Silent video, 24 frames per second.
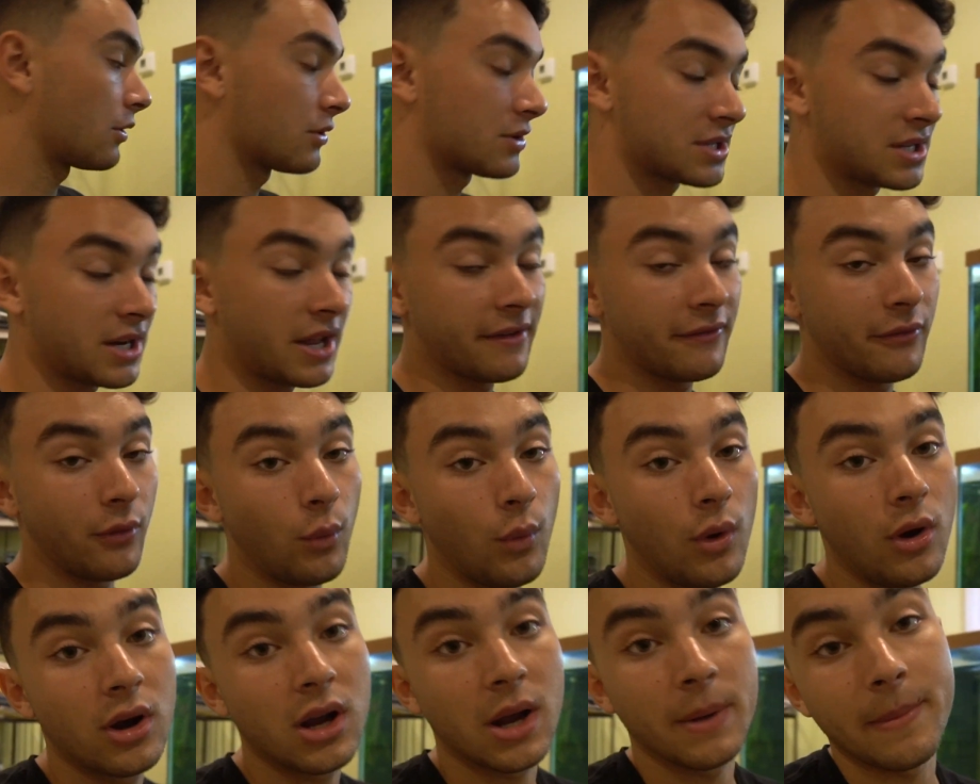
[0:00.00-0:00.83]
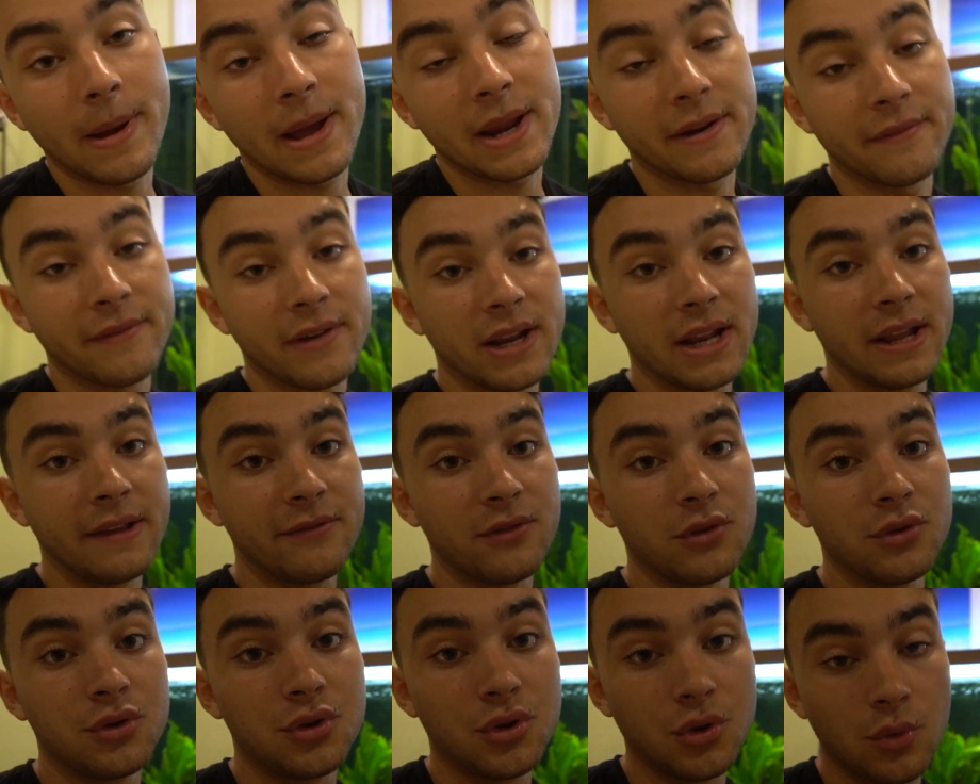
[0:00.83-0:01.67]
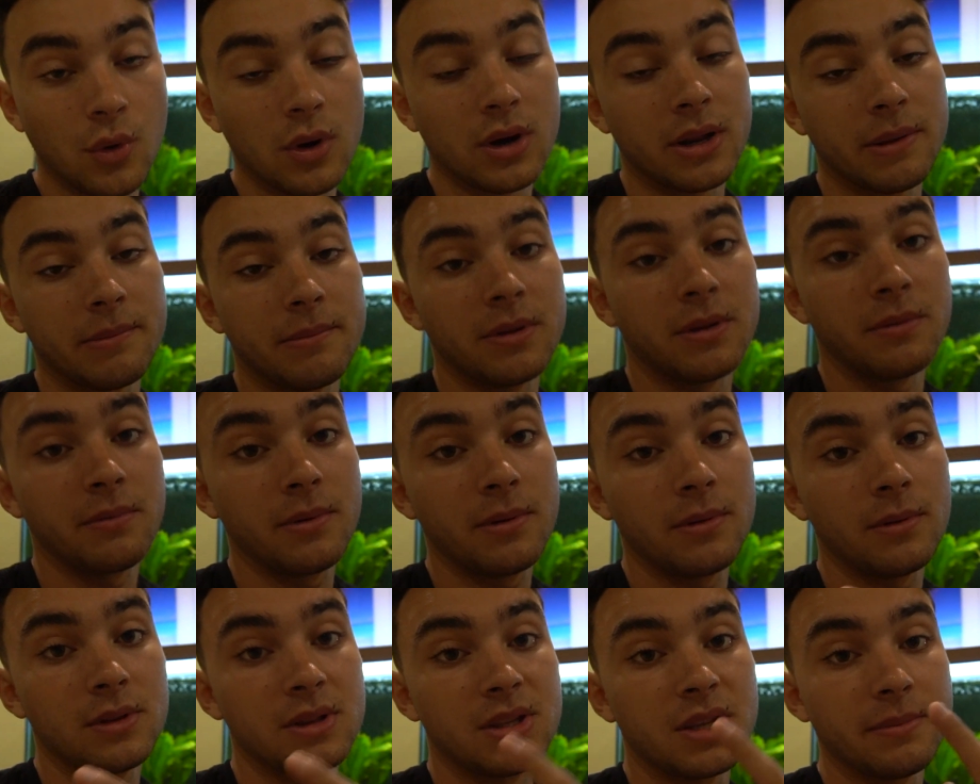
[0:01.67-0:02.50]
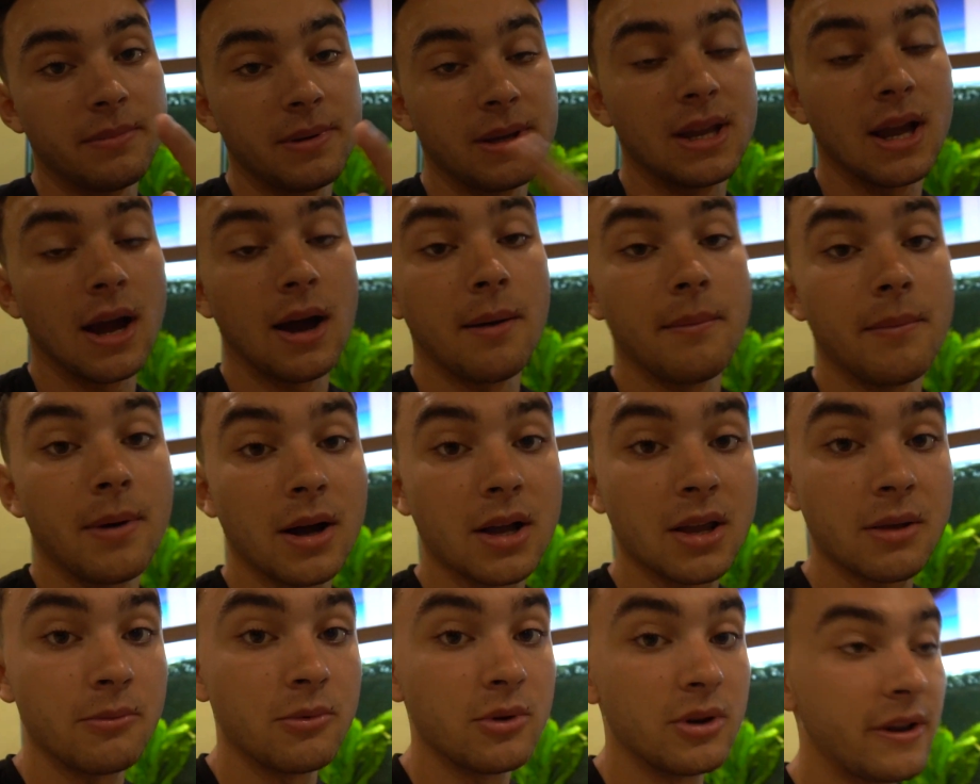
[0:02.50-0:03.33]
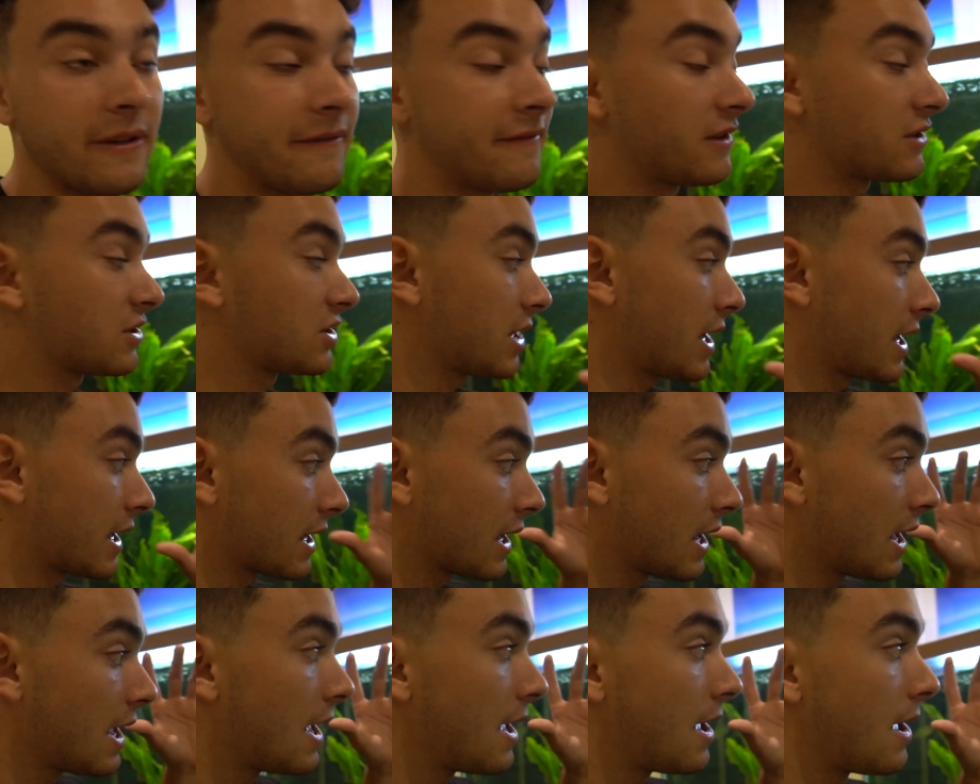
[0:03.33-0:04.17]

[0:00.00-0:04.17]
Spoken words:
ghost knife will come out of it if you do want it to become a community fish tank.